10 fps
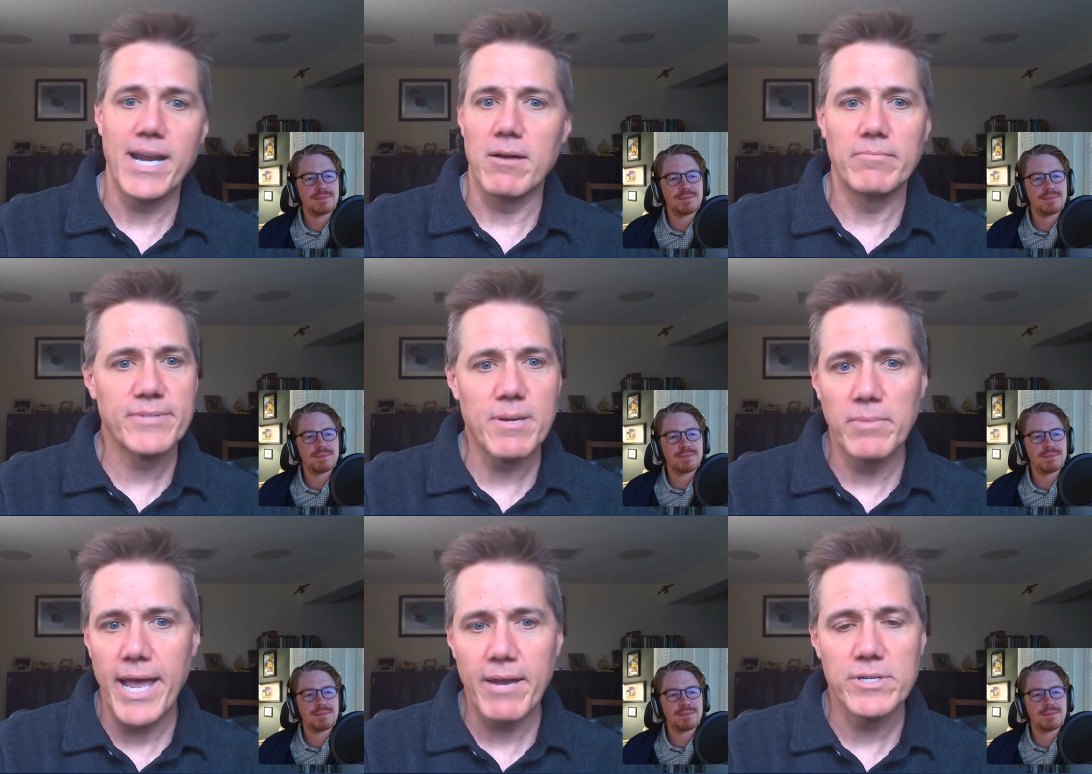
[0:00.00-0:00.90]
Speaker 1: you know, some
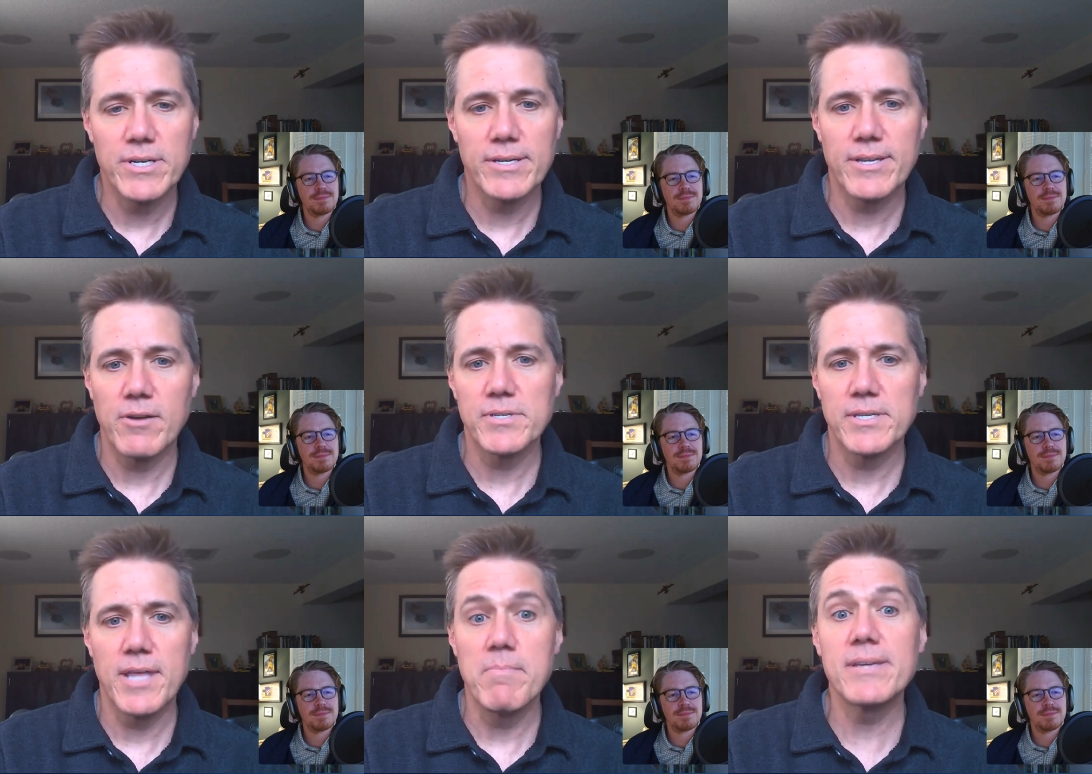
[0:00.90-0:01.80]
languages there was,
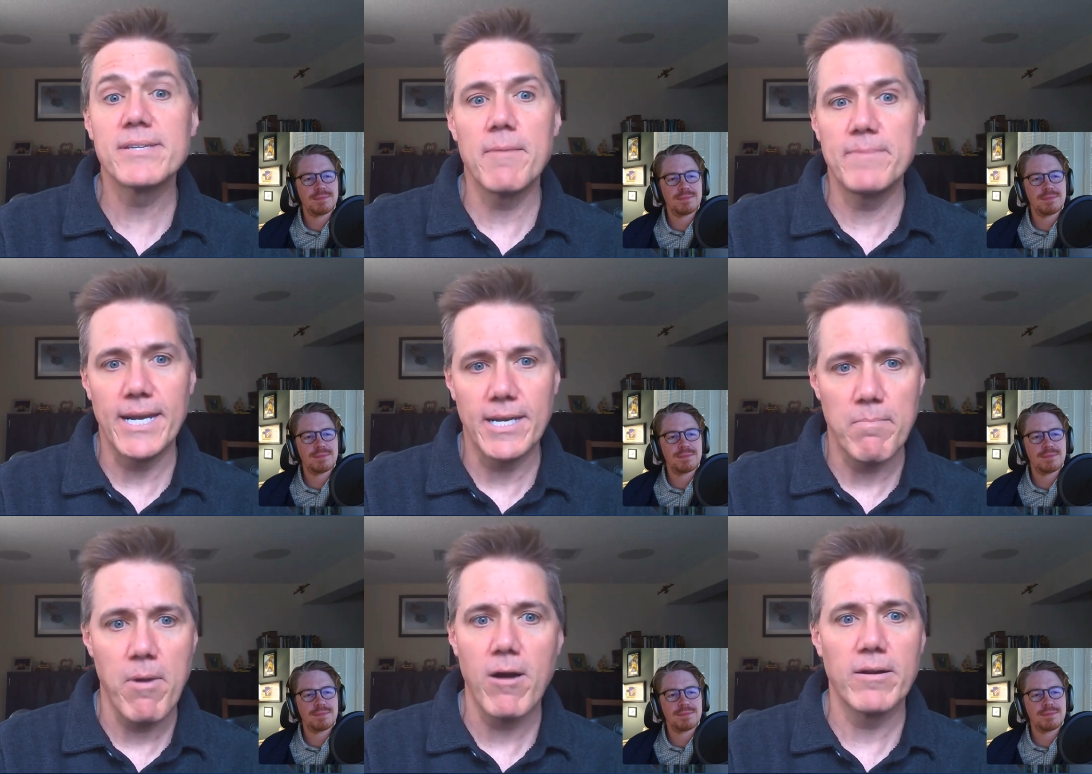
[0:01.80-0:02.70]
they missed updating
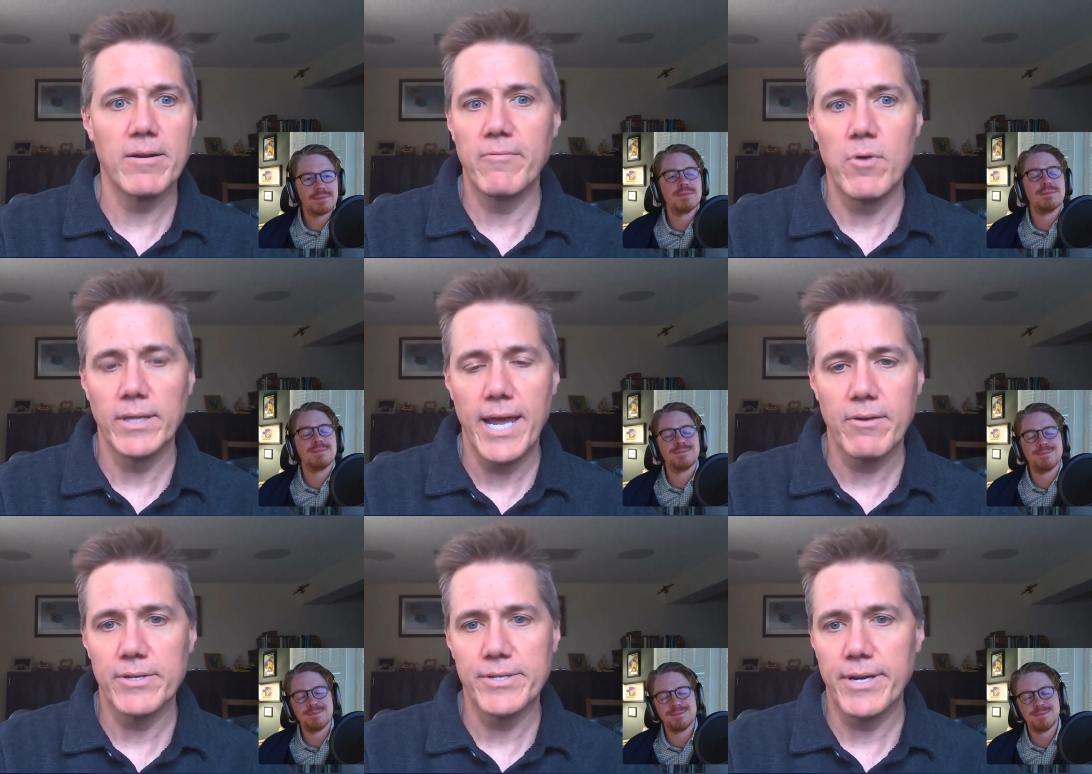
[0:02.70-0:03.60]
a part of one
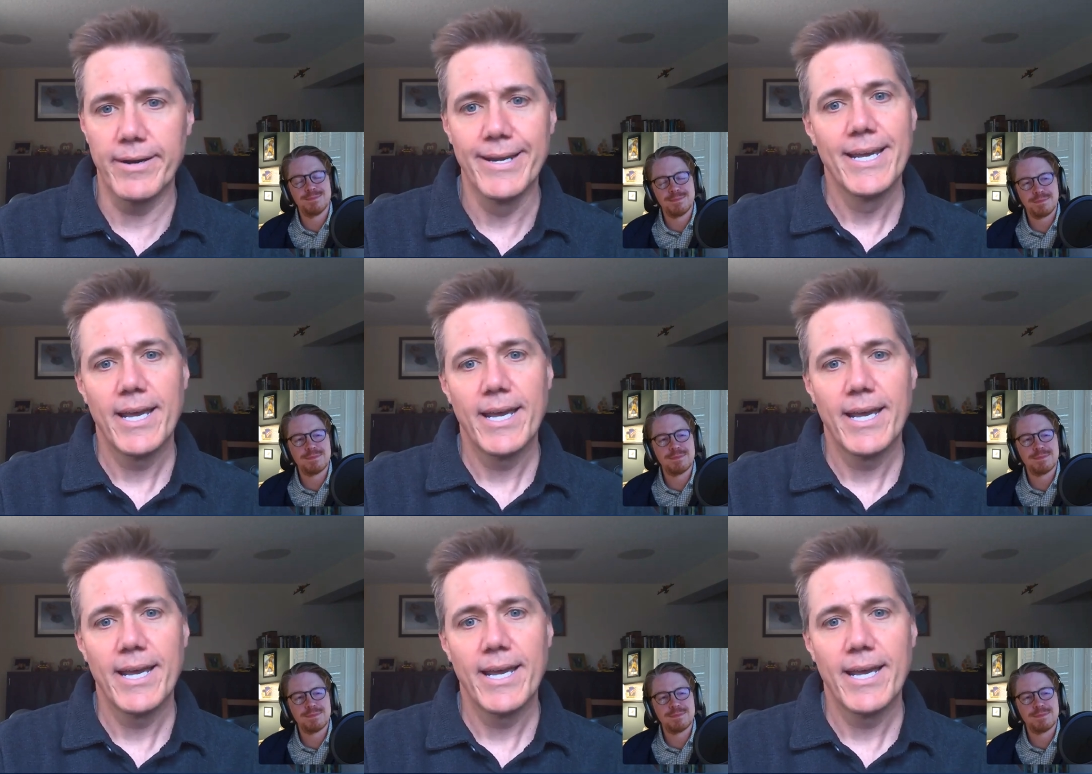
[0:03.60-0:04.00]
language there.